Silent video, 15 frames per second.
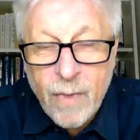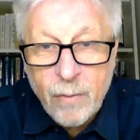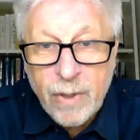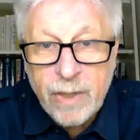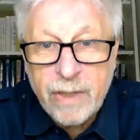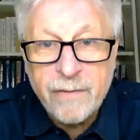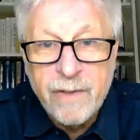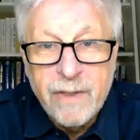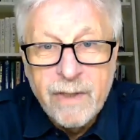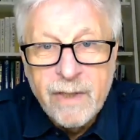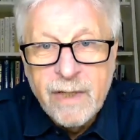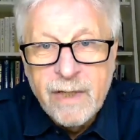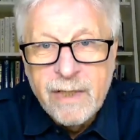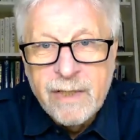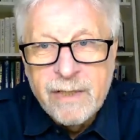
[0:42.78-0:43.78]
Well,
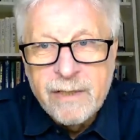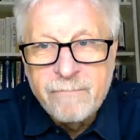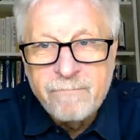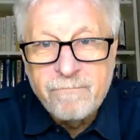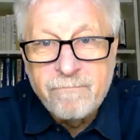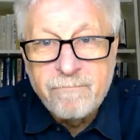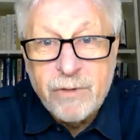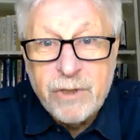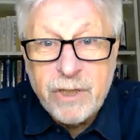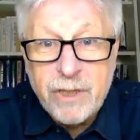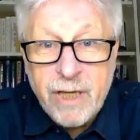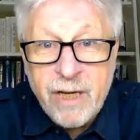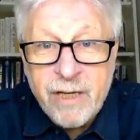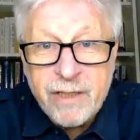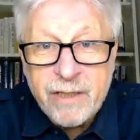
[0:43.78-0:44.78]

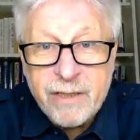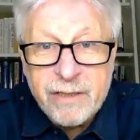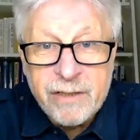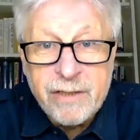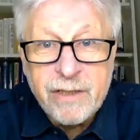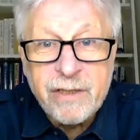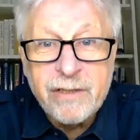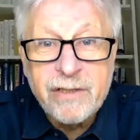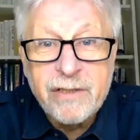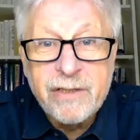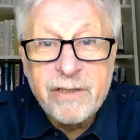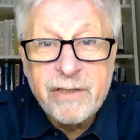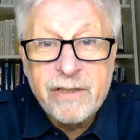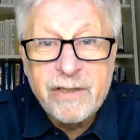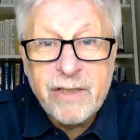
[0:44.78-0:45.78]
today is the
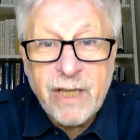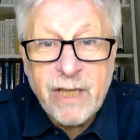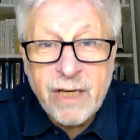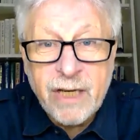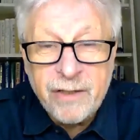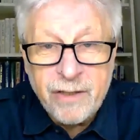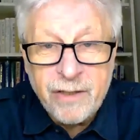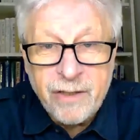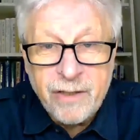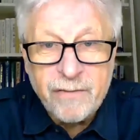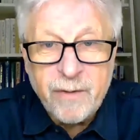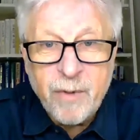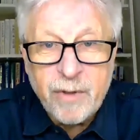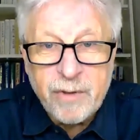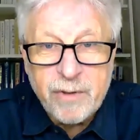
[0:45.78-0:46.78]
second of
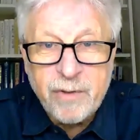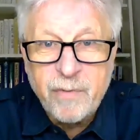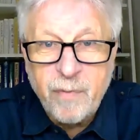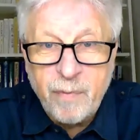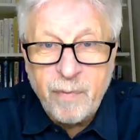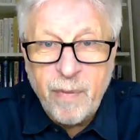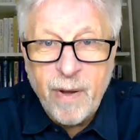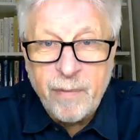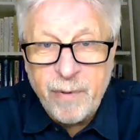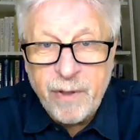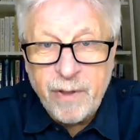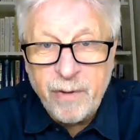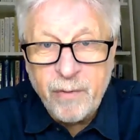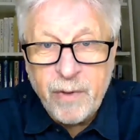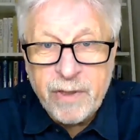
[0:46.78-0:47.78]
the most
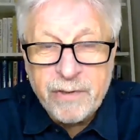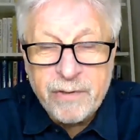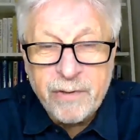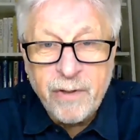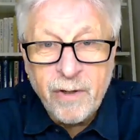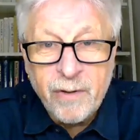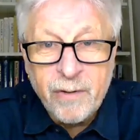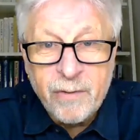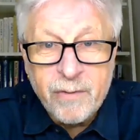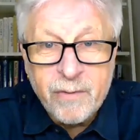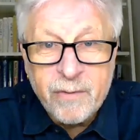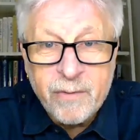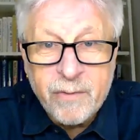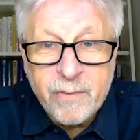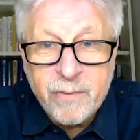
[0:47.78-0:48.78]
popular ways to go,